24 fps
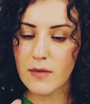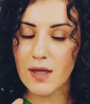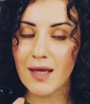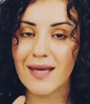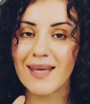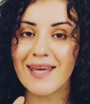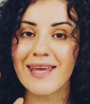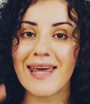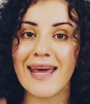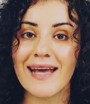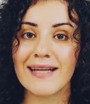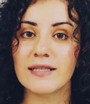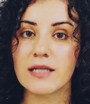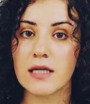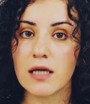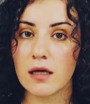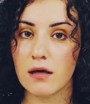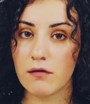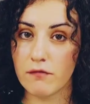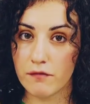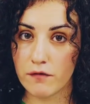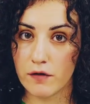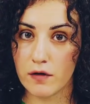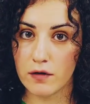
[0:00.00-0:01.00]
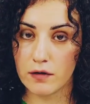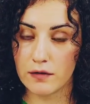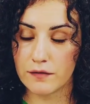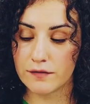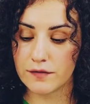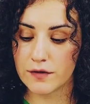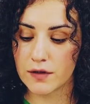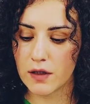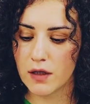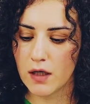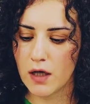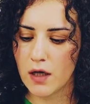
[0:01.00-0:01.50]
getting
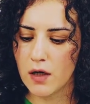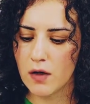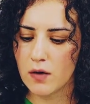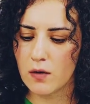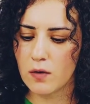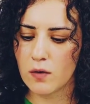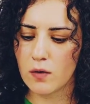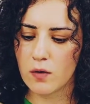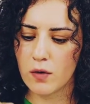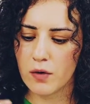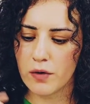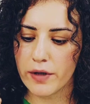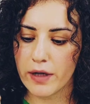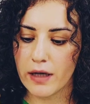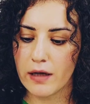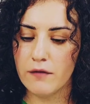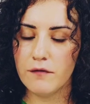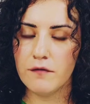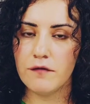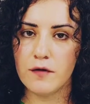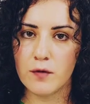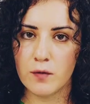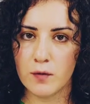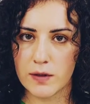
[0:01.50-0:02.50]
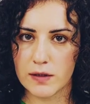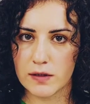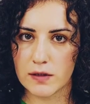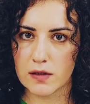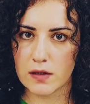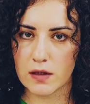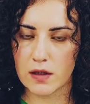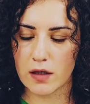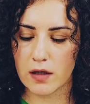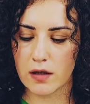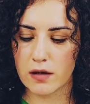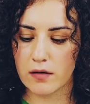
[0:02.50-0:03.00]
involved or
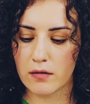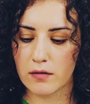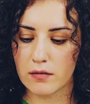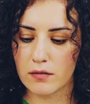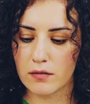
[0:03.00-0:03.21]
influencing you.